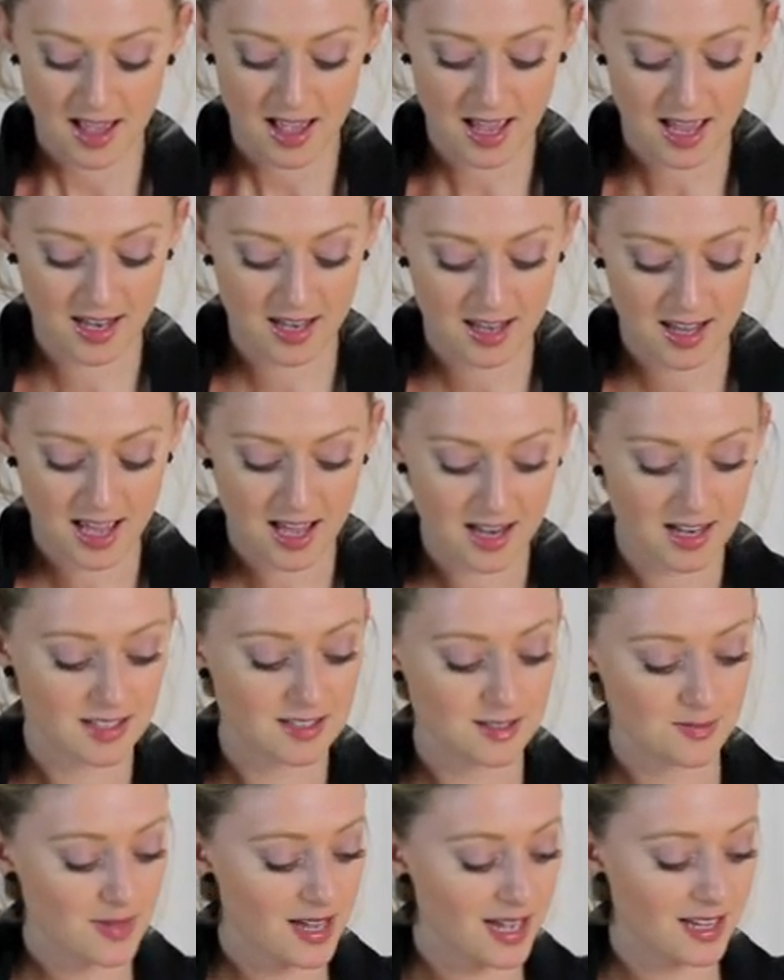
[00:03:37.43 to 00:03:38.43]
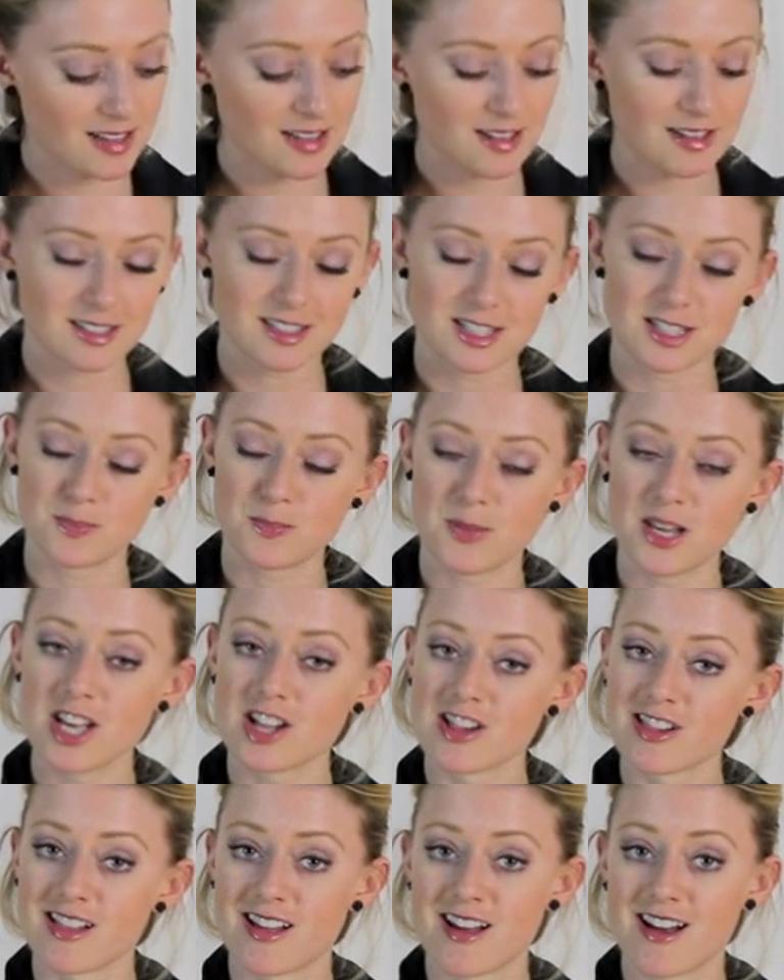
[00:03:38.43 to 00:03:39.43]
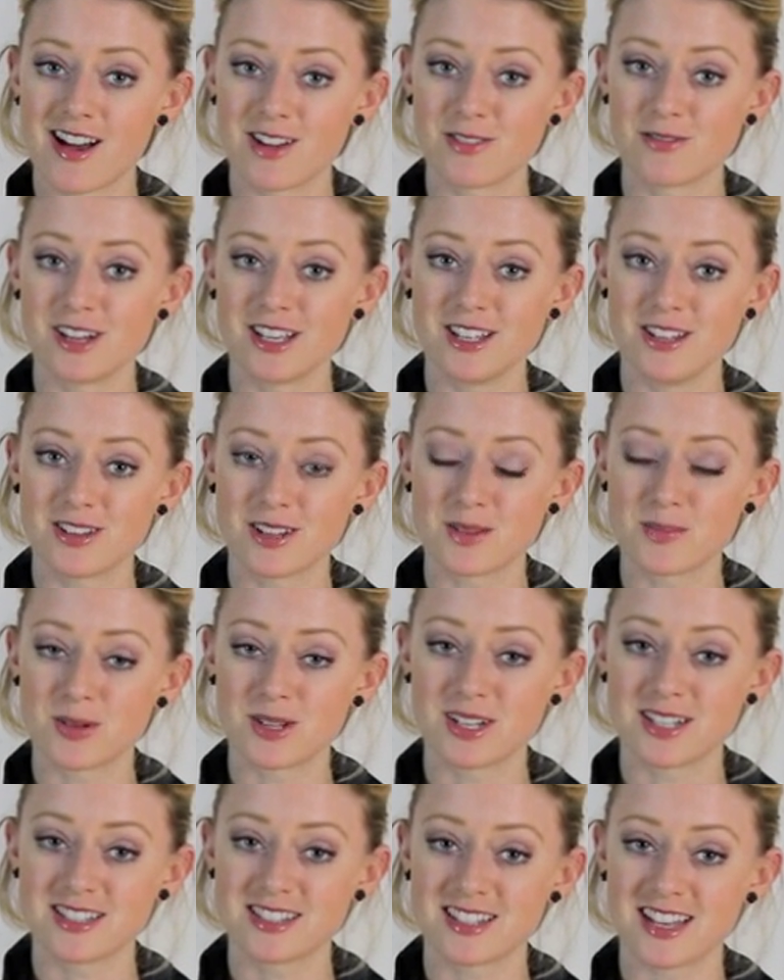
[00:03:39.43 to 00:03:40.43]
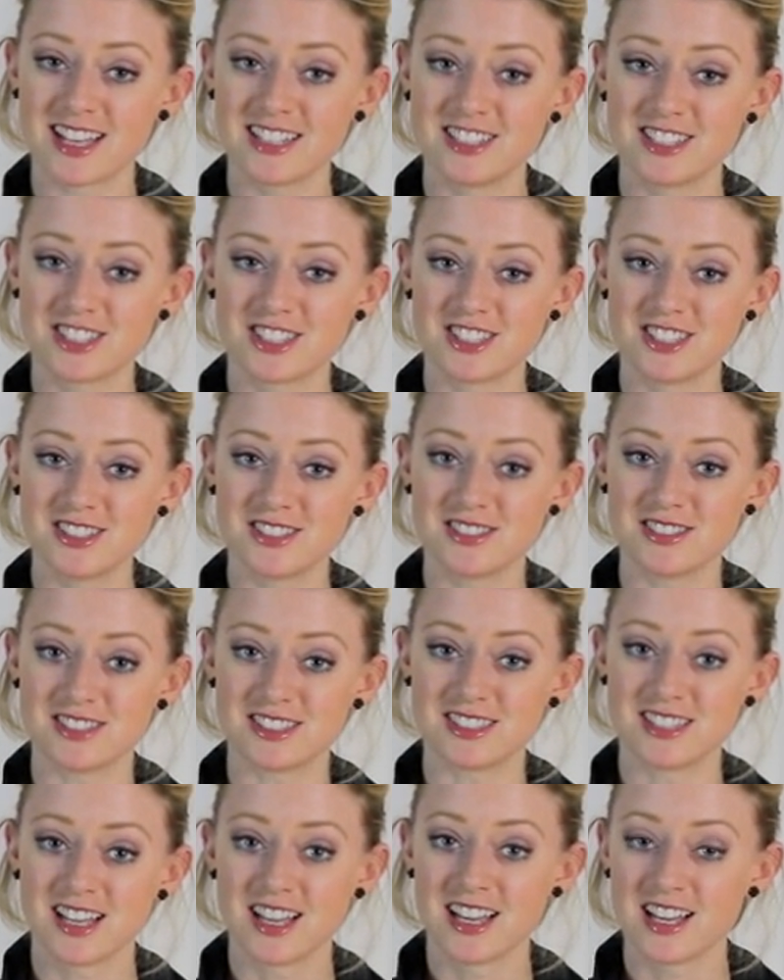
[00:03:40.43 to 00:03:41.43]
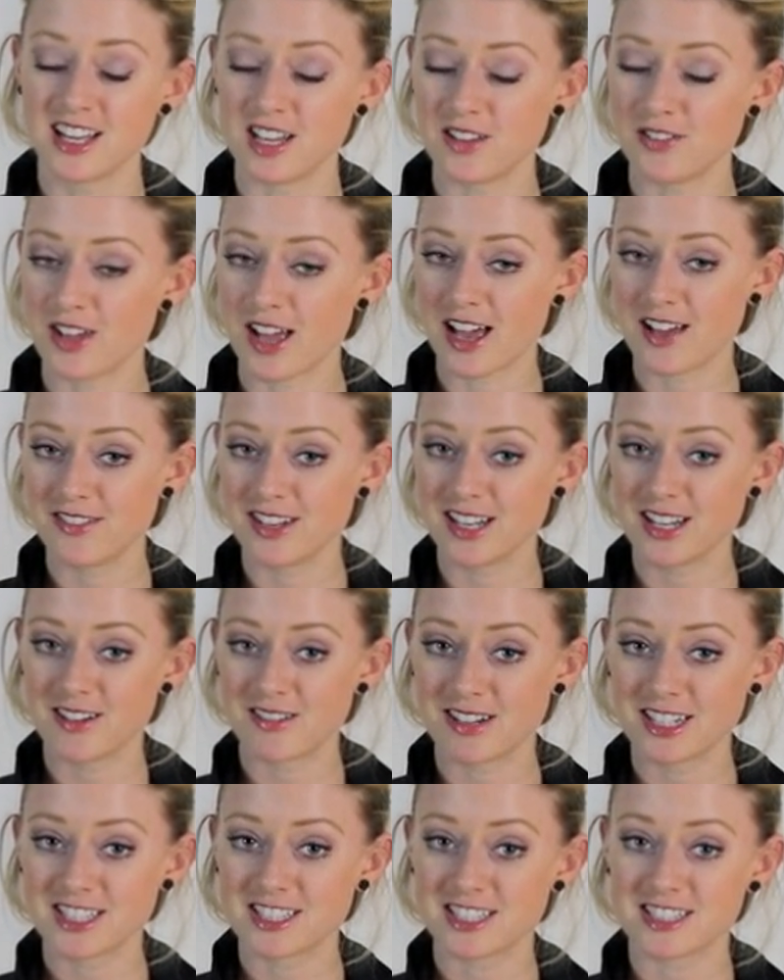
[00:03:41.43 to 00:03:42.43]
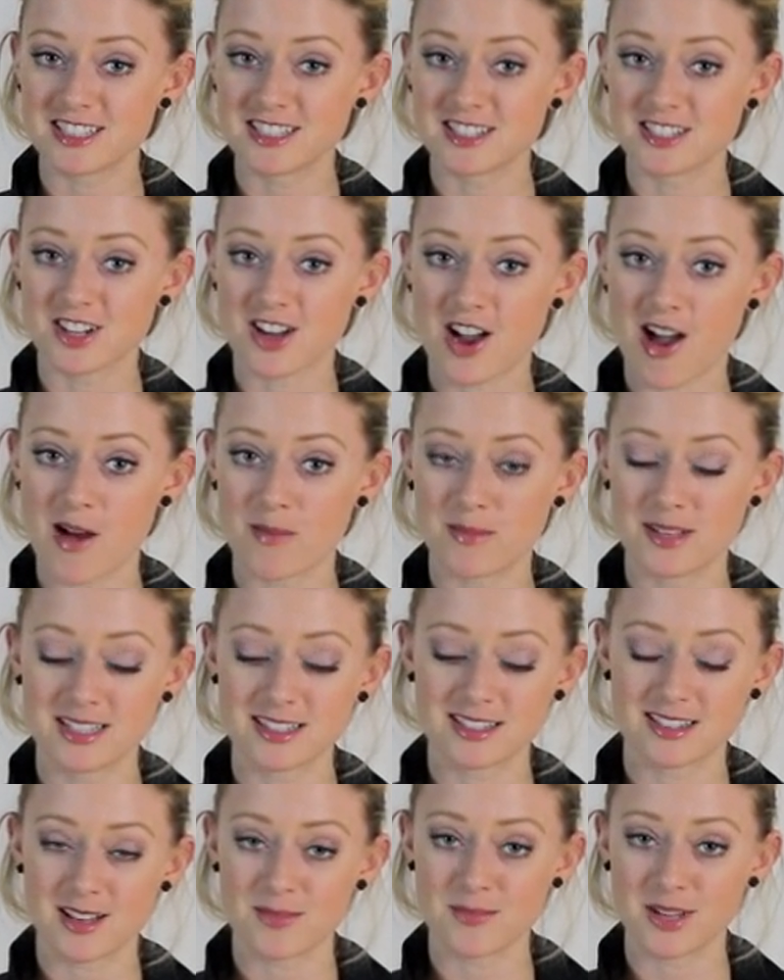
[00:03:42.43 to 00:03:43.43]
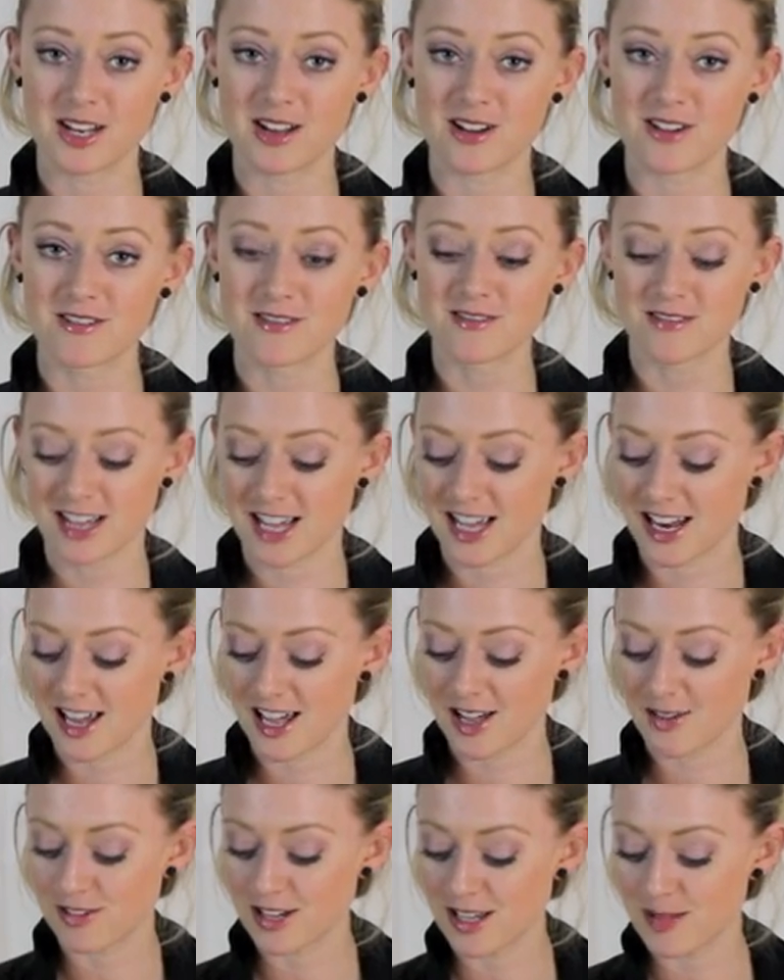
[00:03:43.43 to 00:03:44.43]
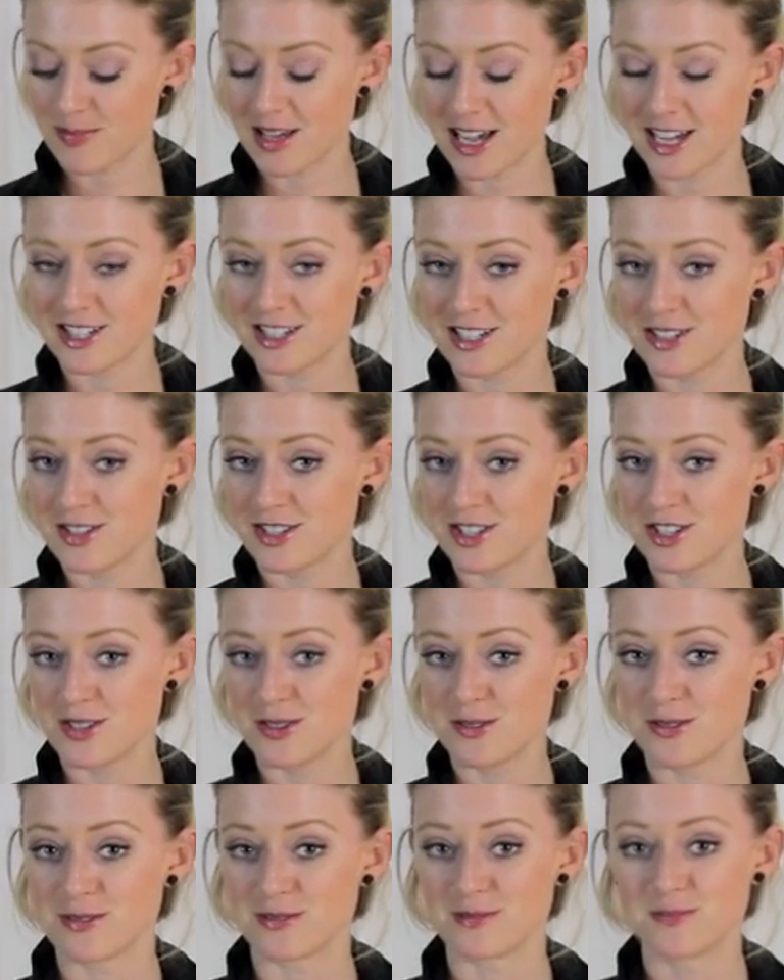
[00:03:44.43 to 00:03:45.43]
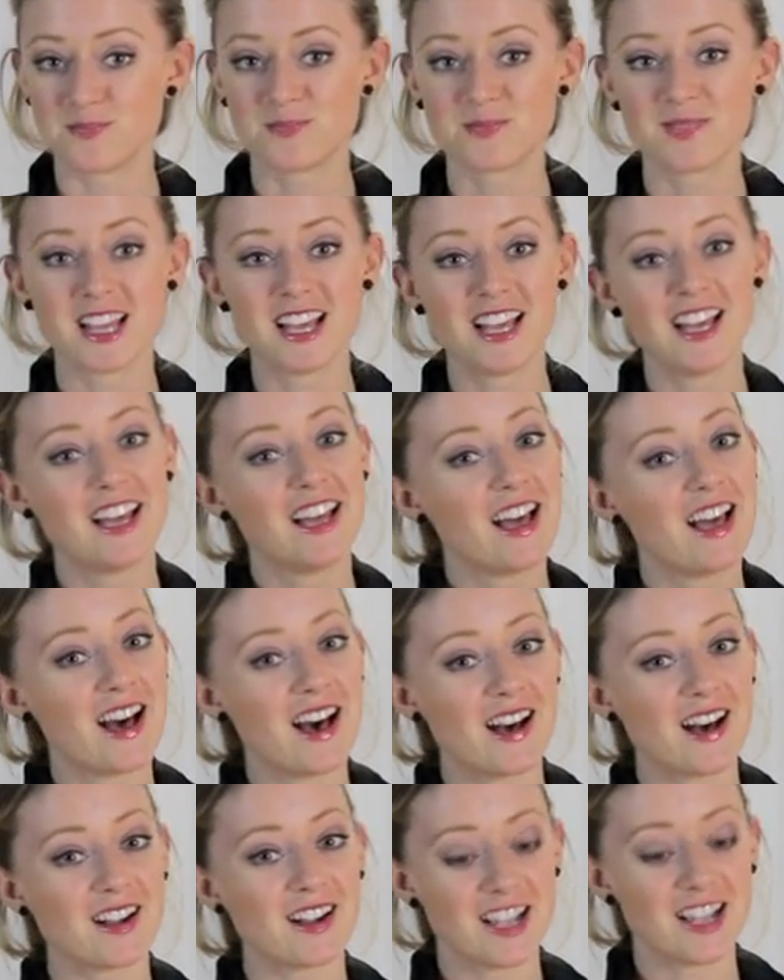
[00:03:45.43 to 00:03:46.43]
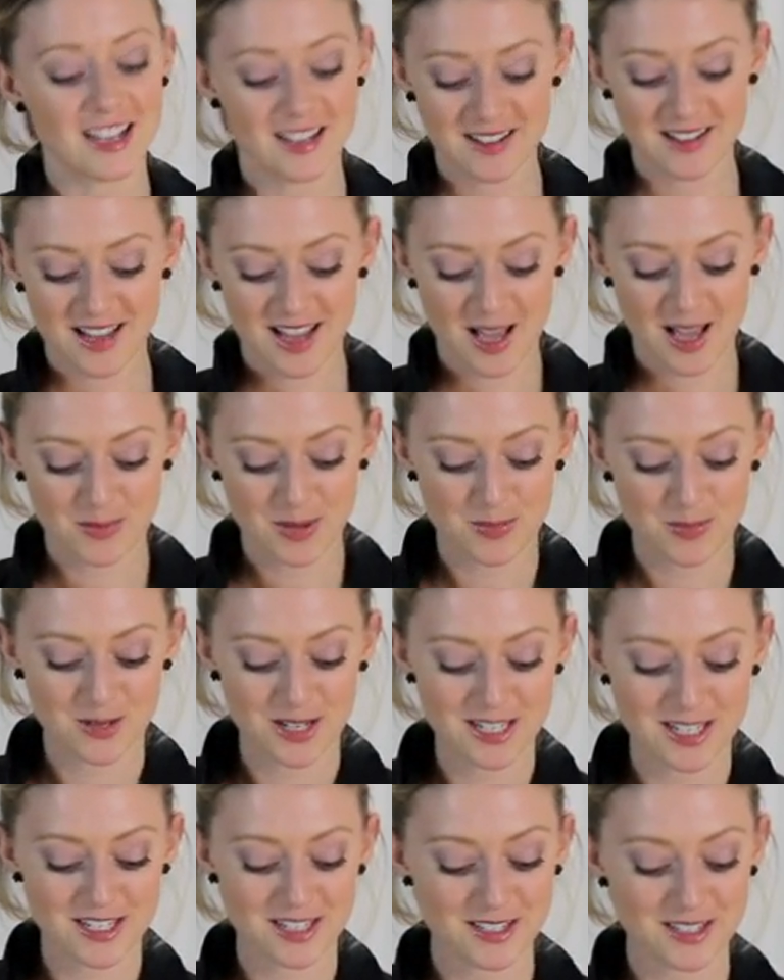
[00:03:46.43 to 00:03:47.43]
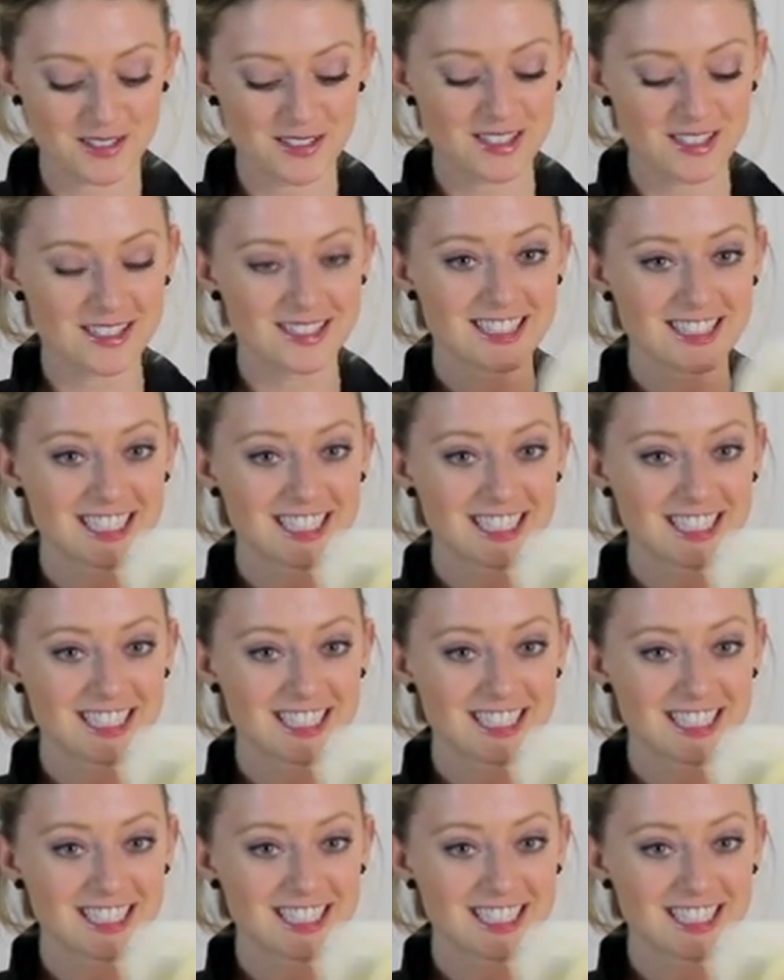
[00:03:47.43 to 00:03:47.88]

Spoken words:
And that is my little spiel on what you can put inside your shoes. If you have any questions or comments, let me know, and I will get back to you soon. All right, happy pointe shoes!